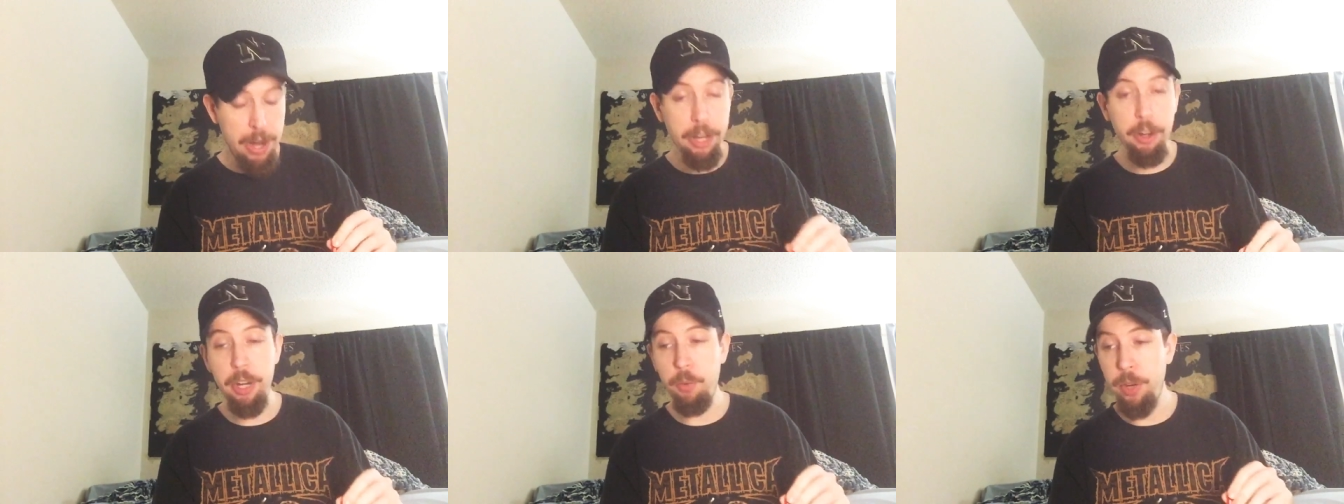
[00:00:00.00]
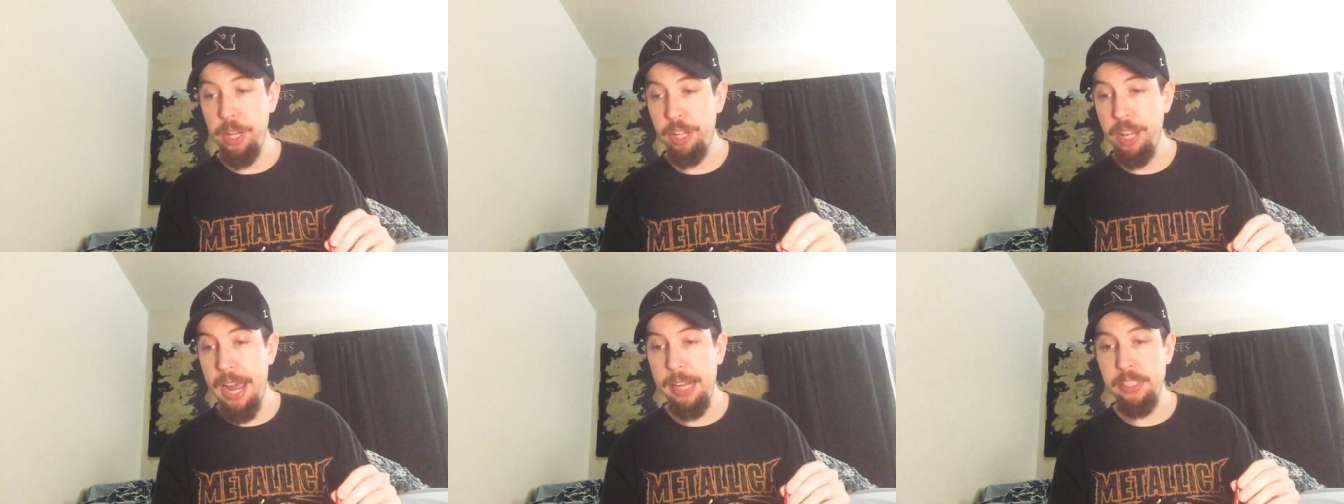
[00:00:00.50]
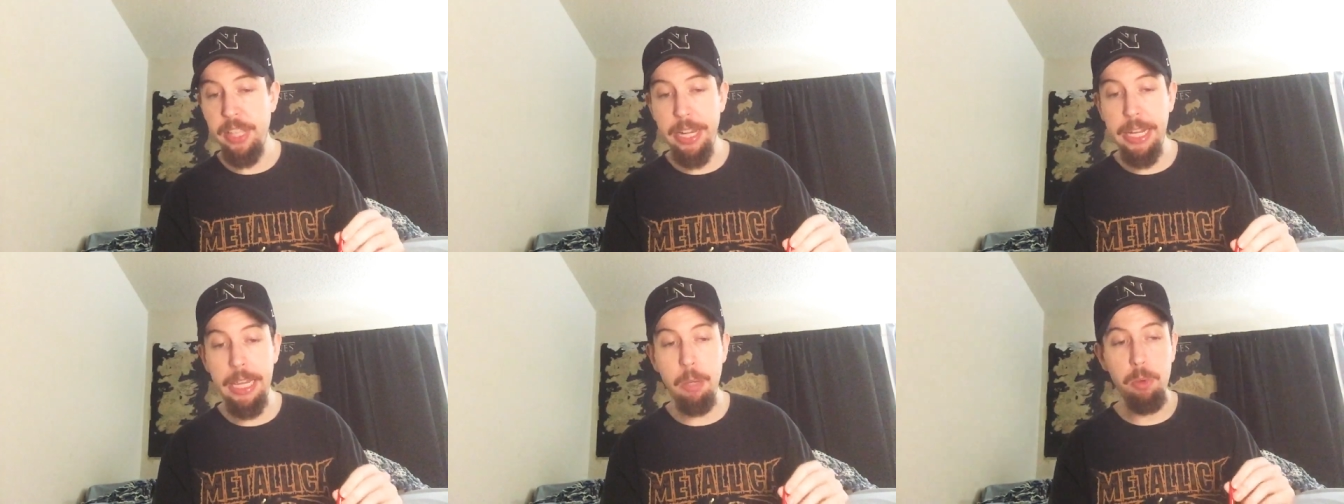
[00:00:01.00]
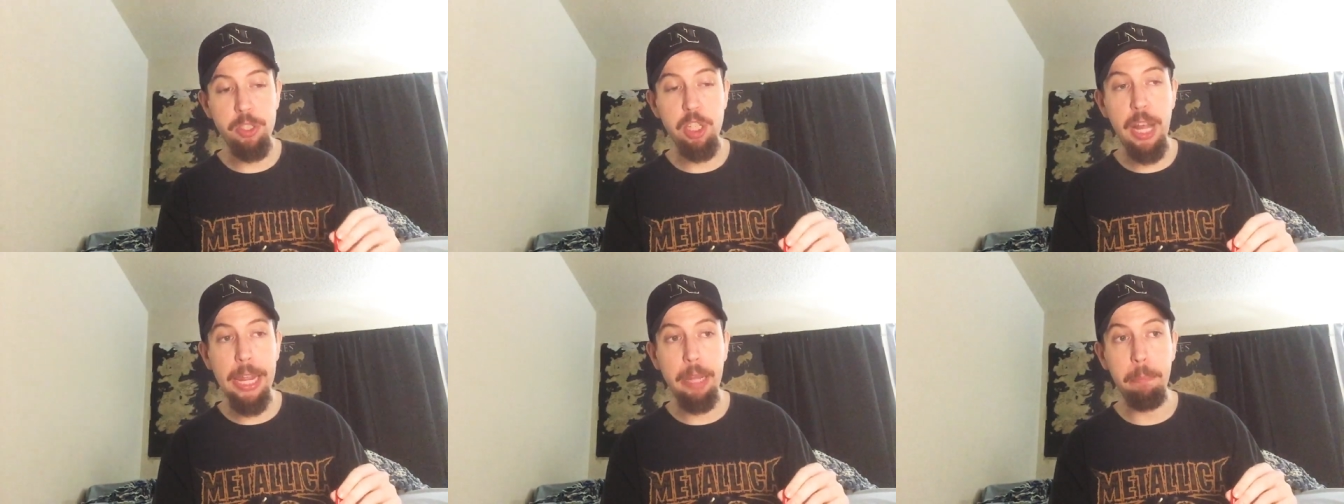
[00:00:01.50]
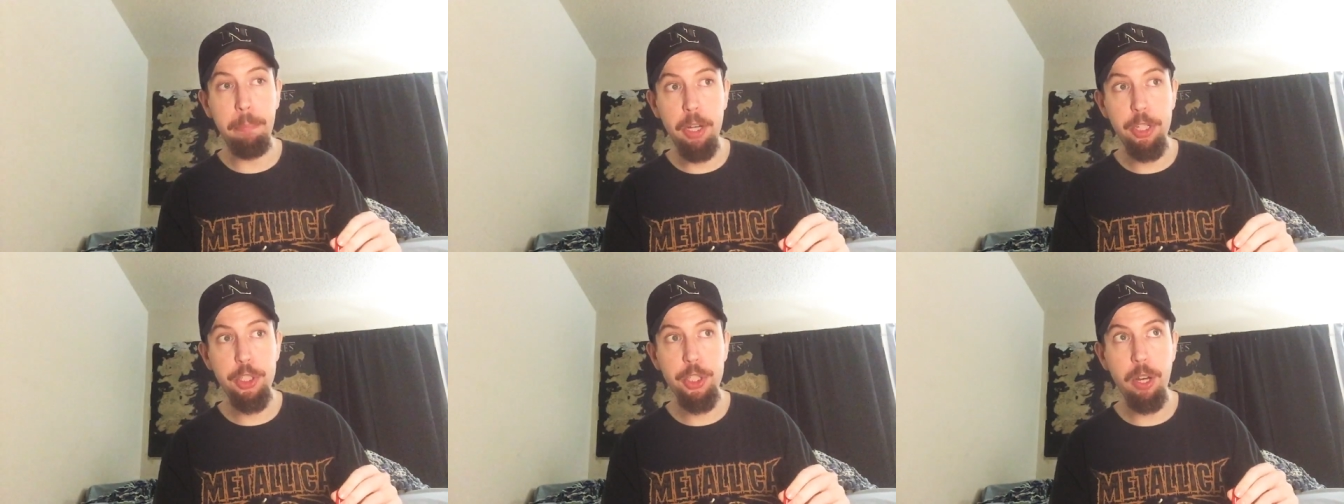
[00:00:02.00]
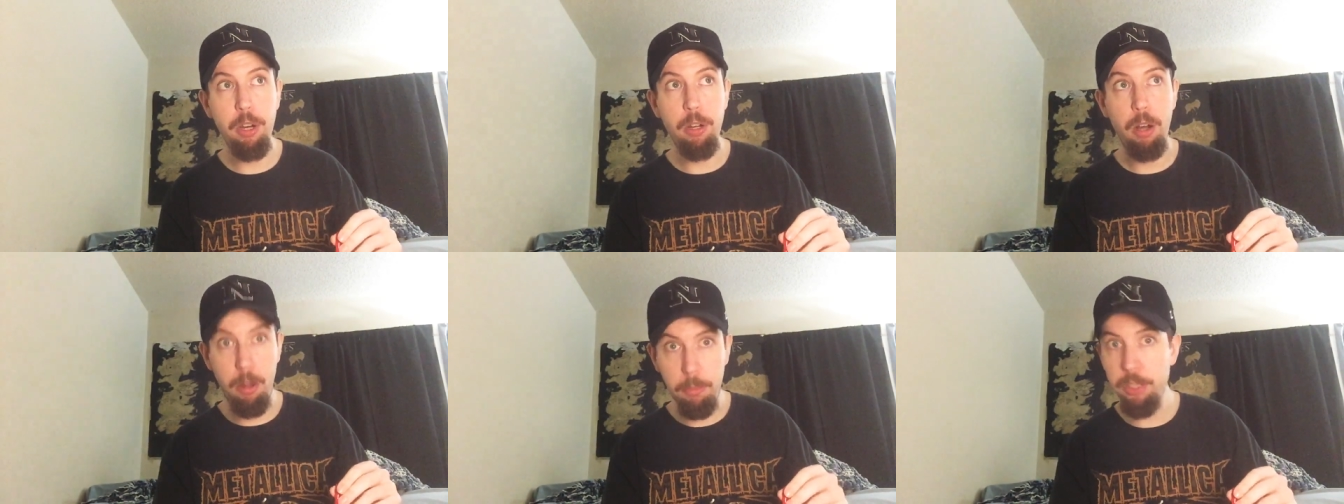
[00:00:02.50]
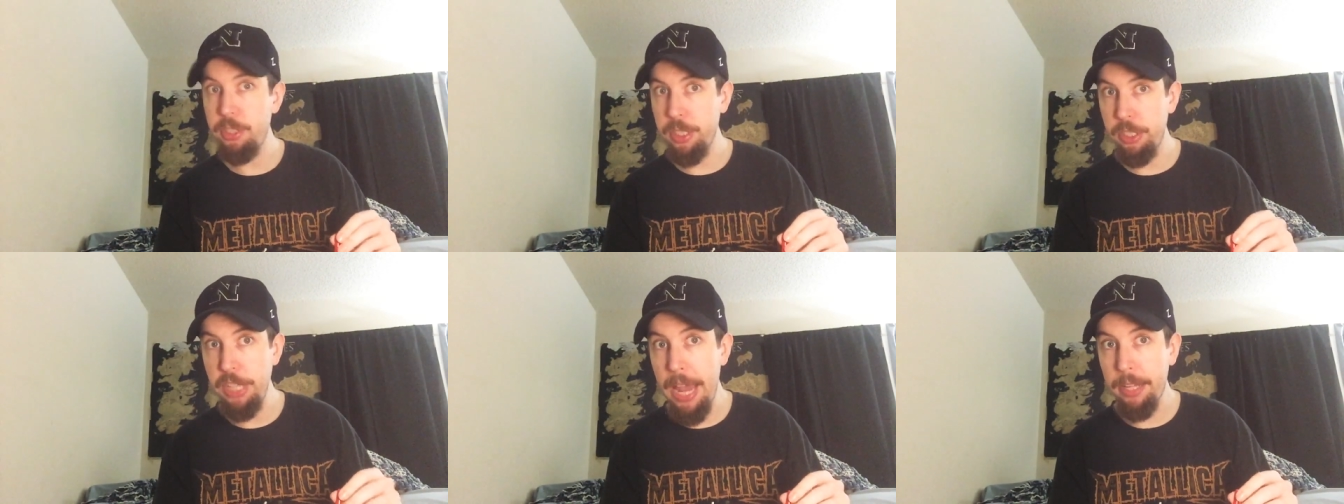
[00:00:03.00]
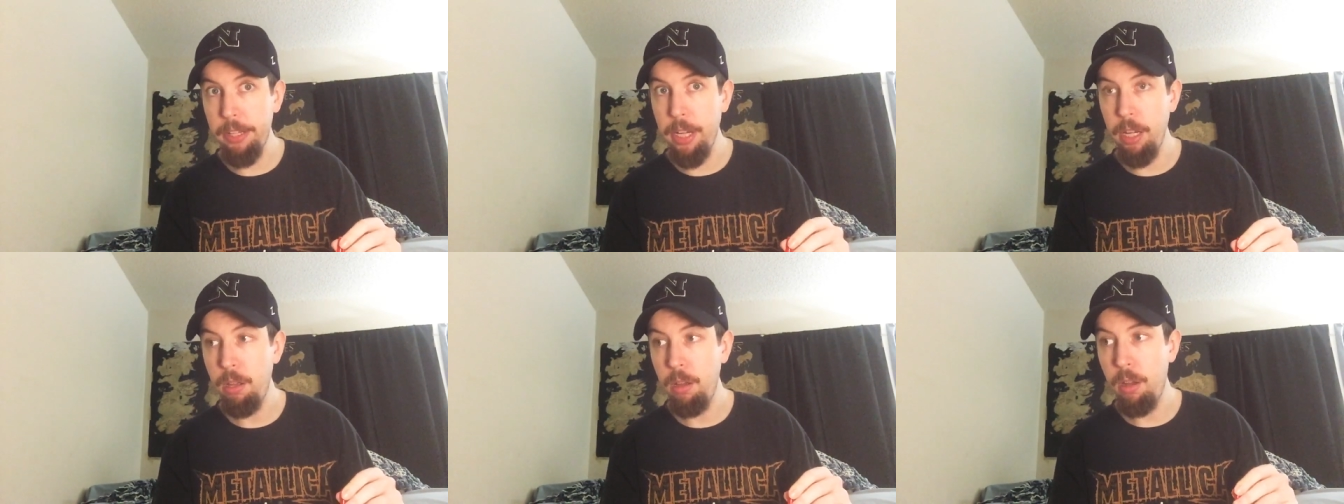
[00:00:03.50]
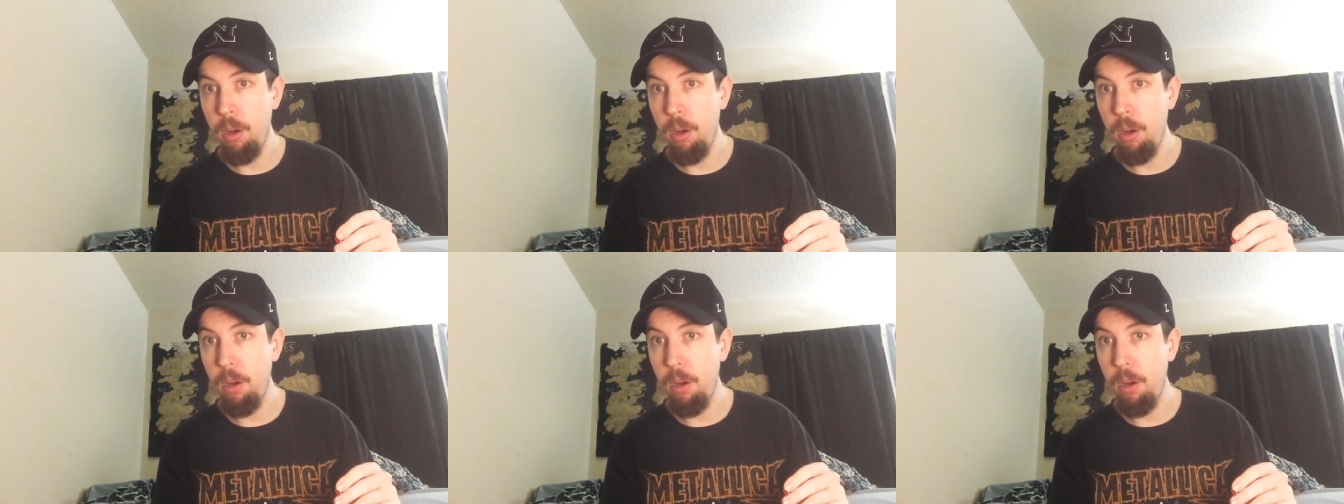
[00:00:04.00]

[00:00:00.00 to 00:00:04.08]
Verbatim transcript: record and realize that he was like Bush almost exactly,